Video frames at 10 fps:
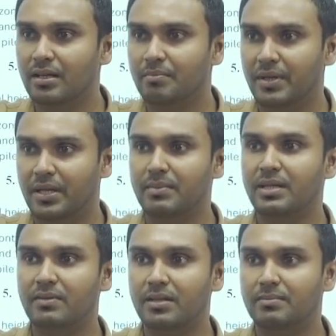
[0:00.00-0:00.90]
pyramid
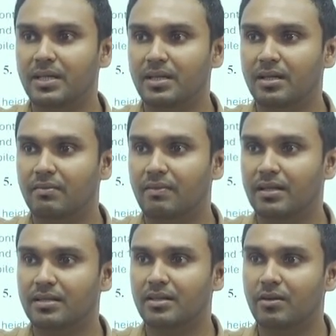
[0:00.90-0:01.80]
will be
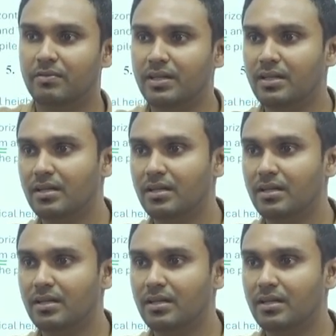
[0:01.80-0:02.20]
1/3 of the